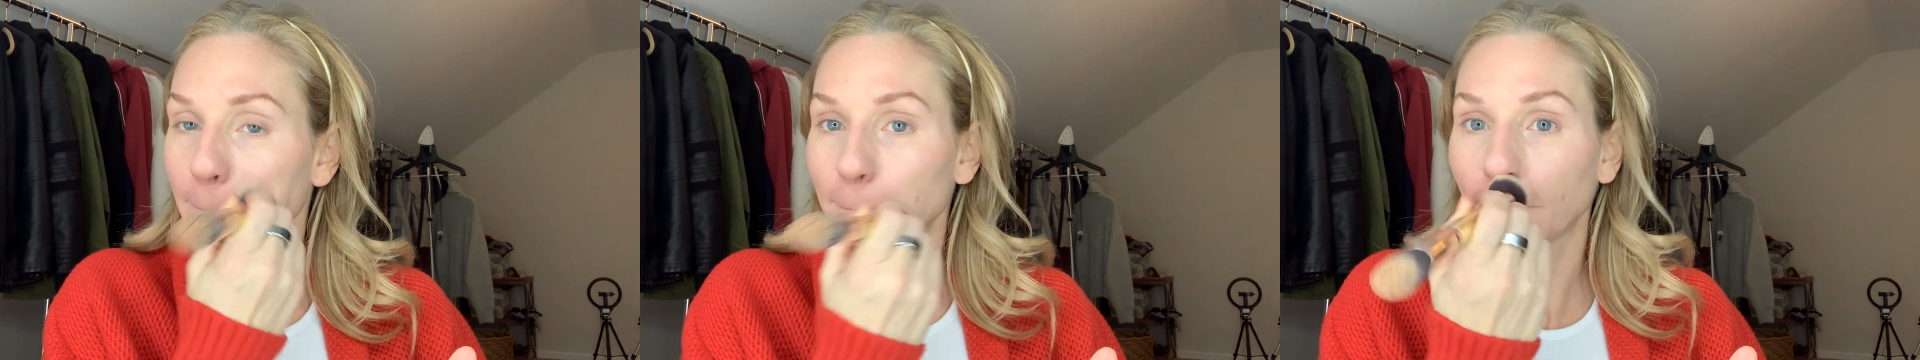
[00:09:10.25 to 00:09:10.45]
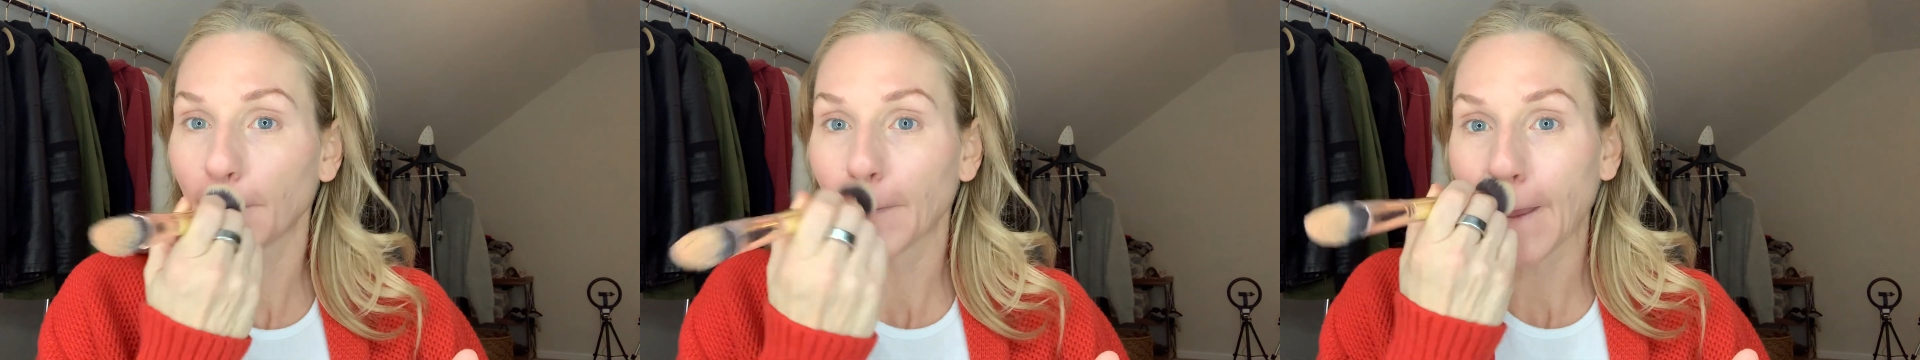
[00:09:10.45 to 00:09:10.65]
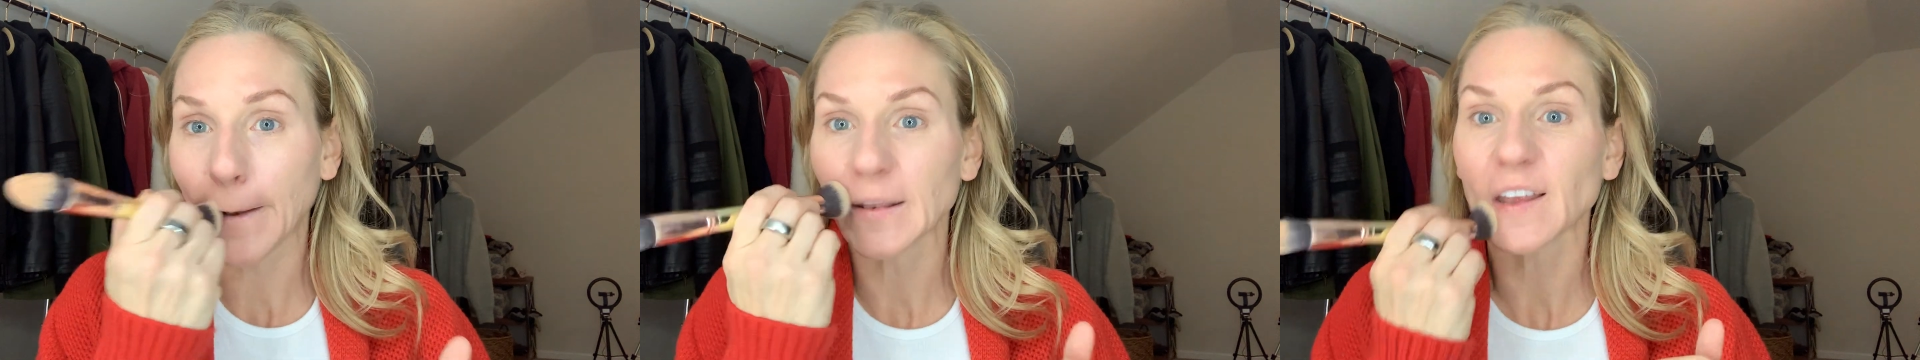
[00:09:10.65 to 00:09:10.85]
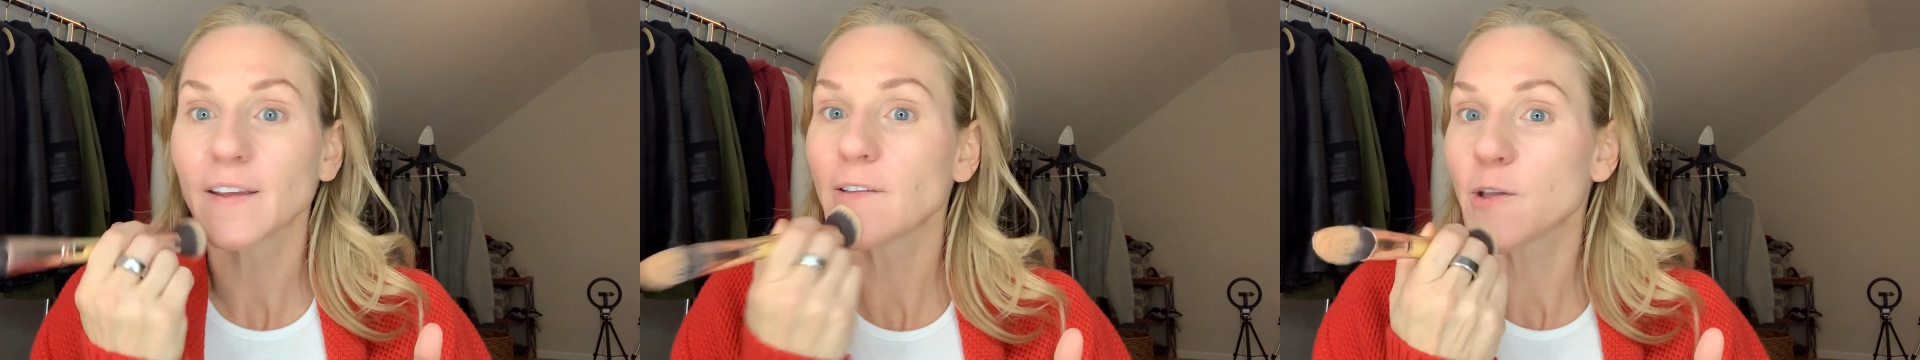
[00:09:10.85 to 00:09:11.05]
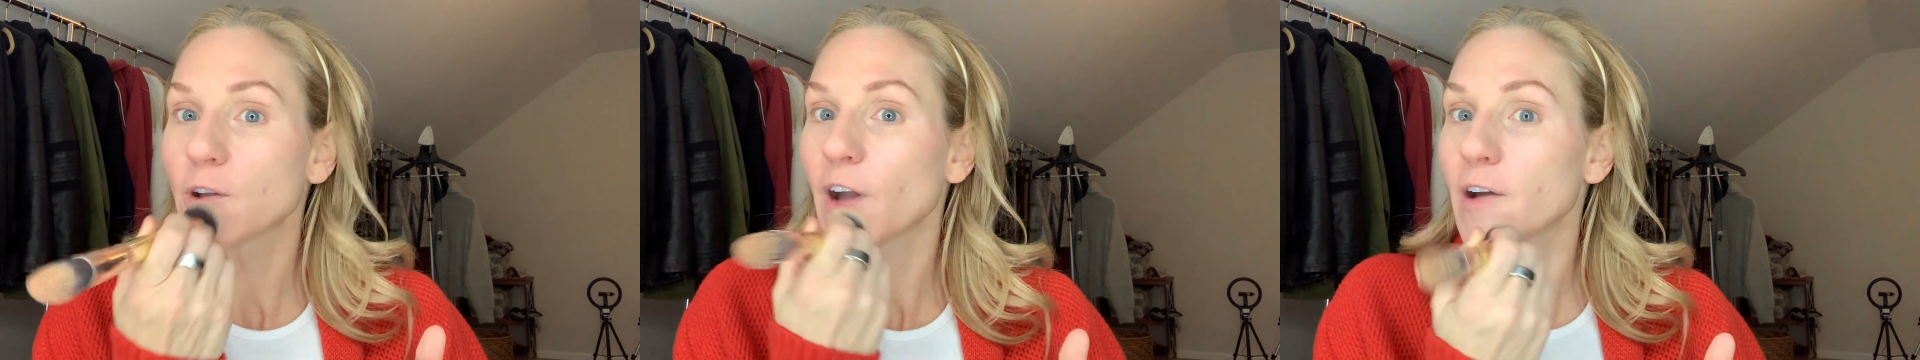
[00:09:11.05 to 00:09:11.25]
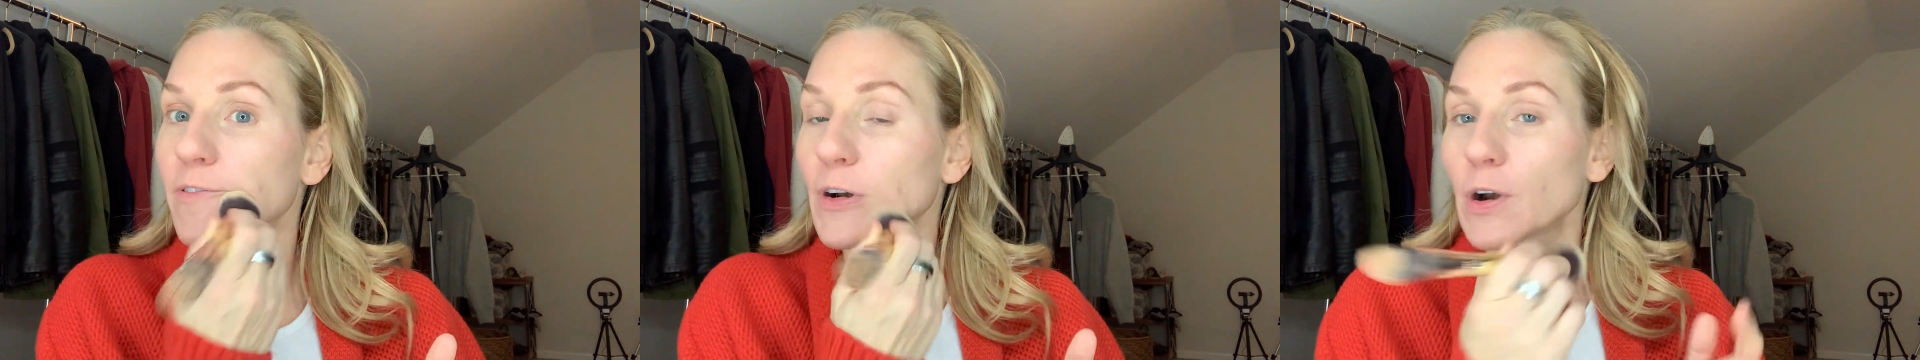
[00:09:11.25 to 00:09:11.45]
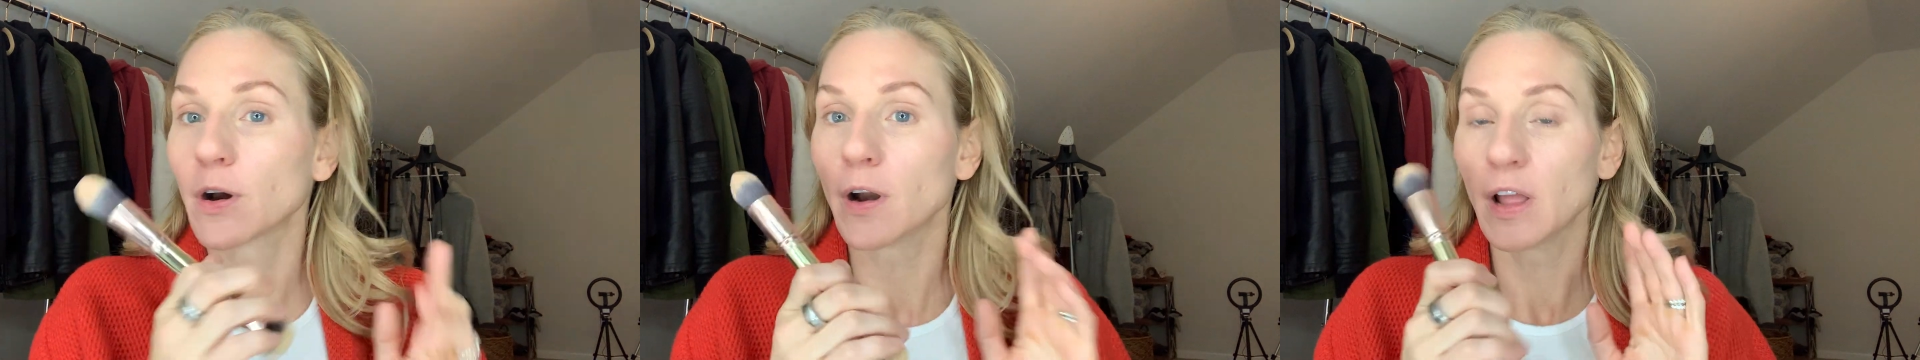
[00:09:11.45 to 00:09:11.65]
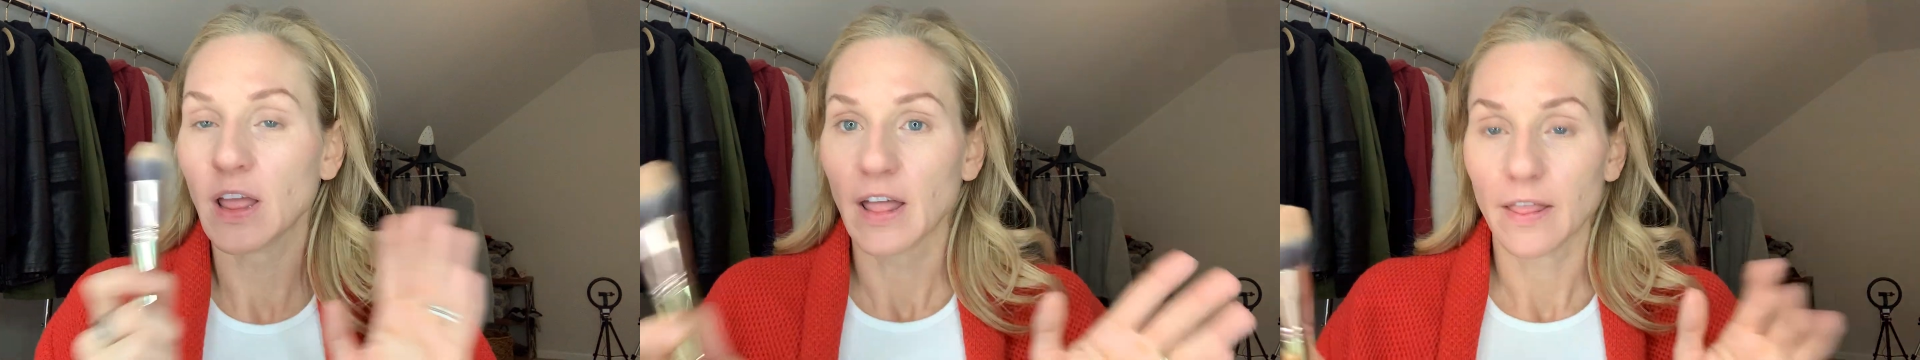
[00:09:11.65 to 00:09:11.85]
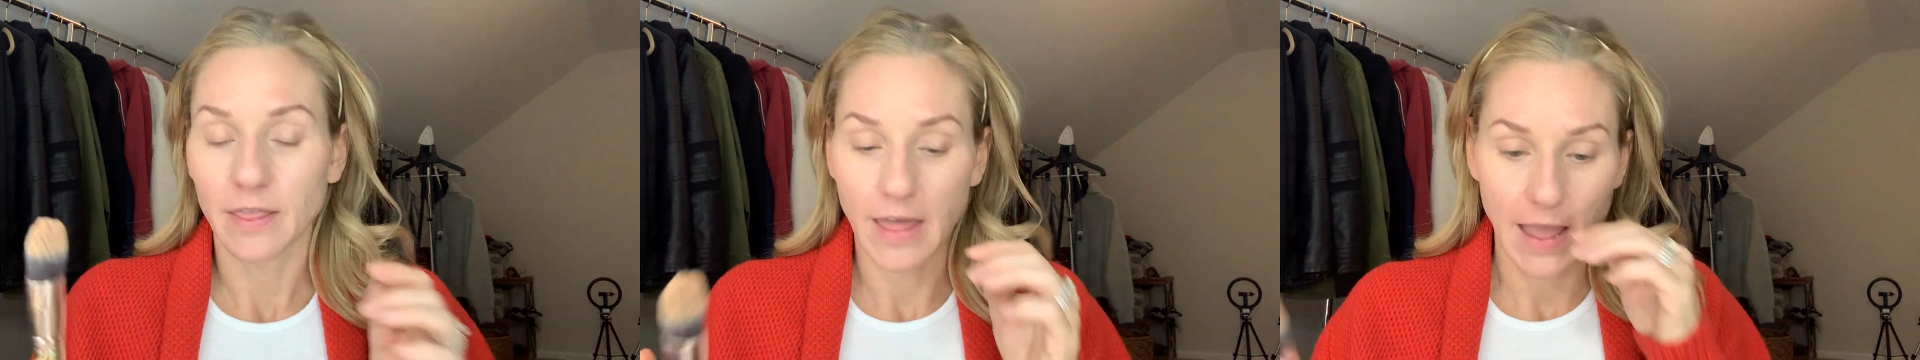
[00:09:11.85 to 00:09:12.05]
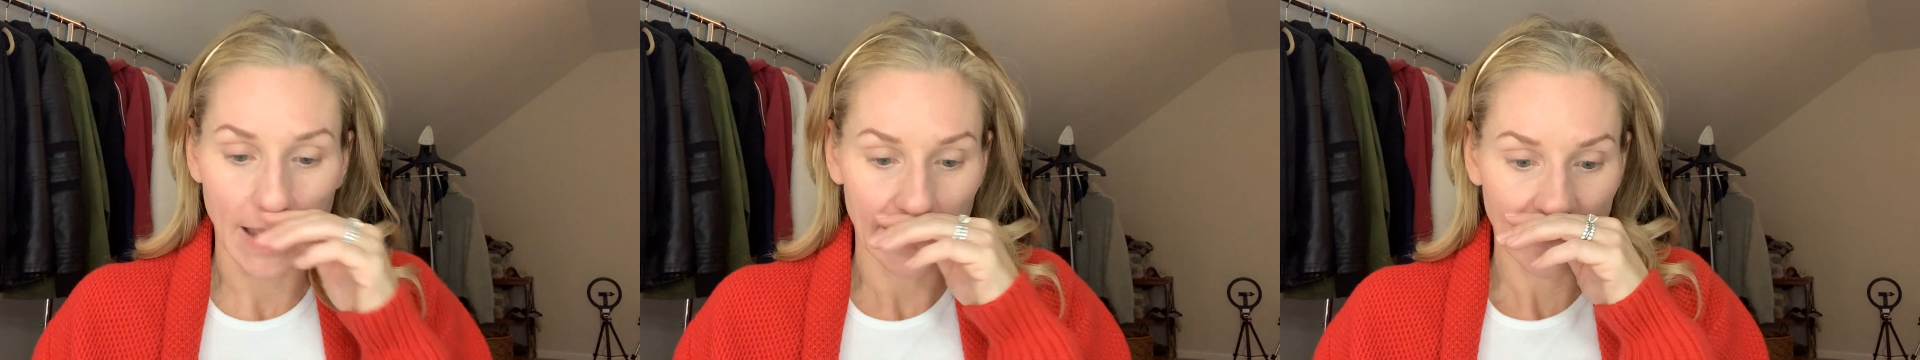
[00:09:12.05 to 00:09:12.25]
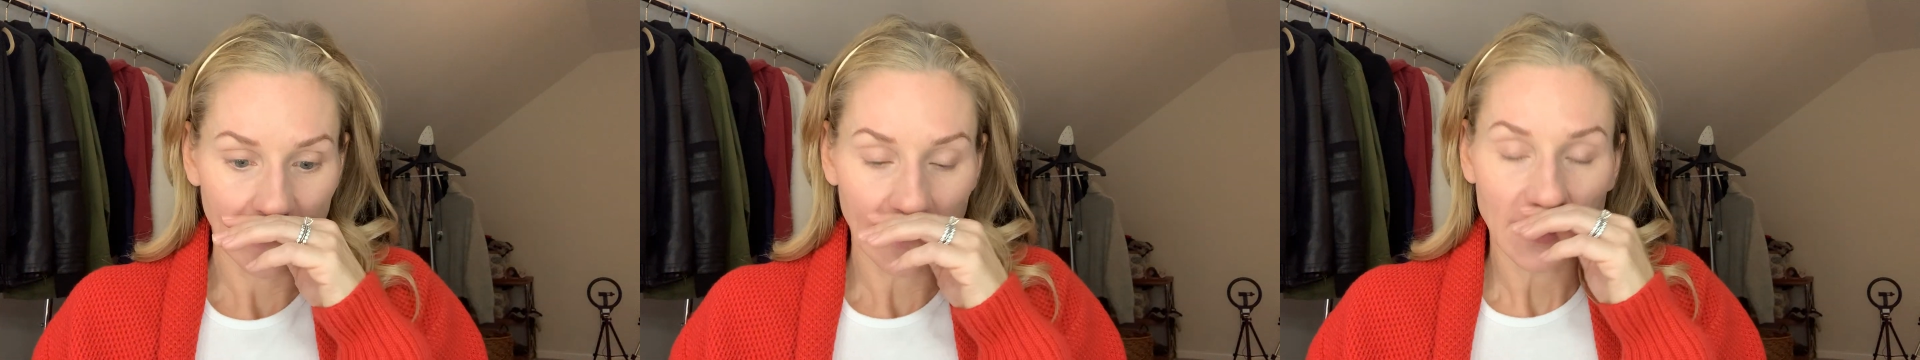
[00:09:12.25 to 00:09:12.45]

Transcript: So that's how you cover that.